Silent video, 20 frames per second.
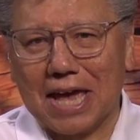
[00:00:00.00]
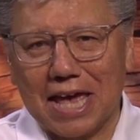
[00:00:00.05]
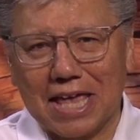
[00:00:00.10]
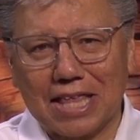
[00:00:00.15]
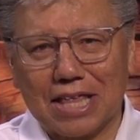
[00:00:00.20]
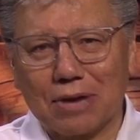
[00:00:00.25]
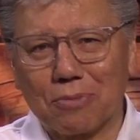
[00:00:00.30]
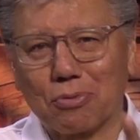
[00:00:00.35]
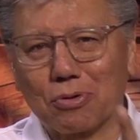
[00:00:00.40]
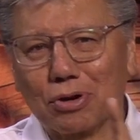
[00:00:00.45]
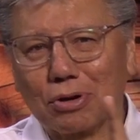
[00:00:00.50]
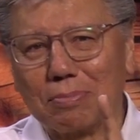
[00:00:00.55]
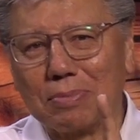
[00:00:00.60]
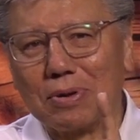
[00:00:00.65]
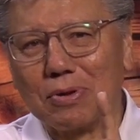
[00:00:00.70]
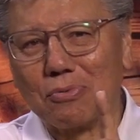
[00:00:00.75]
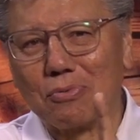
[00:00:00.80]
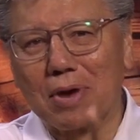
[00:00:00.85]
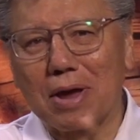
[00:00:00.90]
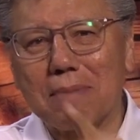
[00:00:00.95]
And then we're going
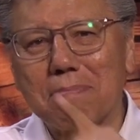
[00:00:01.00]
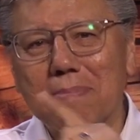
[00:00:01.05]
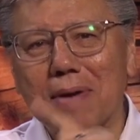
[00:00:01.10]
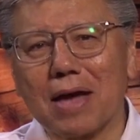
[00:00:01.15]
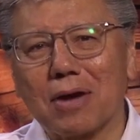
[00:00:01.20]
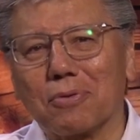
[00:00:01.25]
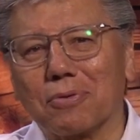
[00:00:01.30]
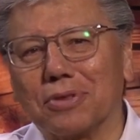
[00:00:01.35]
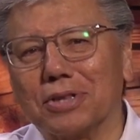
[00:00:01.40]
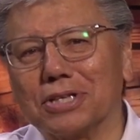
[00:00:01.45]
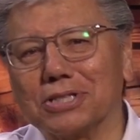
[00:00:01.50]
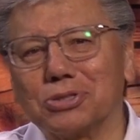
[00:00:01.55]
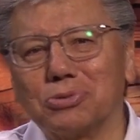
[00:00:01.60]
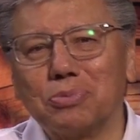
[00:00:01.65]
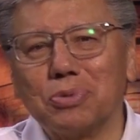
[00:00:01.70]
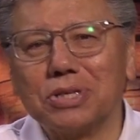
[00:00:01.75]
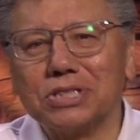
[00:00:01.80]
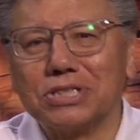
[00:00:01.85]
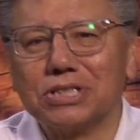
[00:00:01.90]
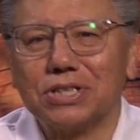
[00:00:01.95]
to be right back with
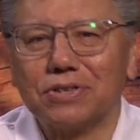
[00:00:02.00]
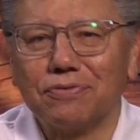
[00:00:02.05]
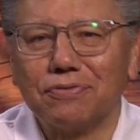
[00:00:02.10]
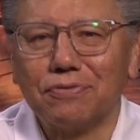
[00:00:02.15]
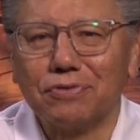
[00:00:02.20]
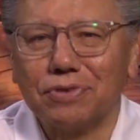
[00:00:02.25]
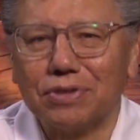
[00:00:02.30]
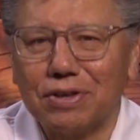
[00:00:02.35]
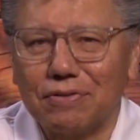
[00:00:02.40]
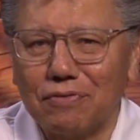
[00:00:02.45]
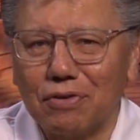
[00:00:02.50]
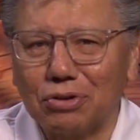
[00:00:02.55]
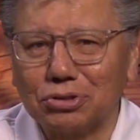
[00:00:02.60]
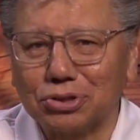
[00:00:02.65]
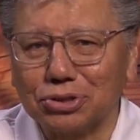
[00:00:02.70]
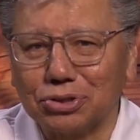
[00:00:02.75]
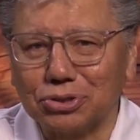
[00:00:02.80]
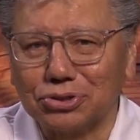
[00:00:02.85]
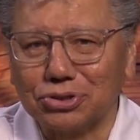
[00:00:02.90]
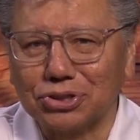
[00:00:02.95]
this week's dev-
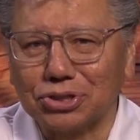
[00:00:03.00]
devotional.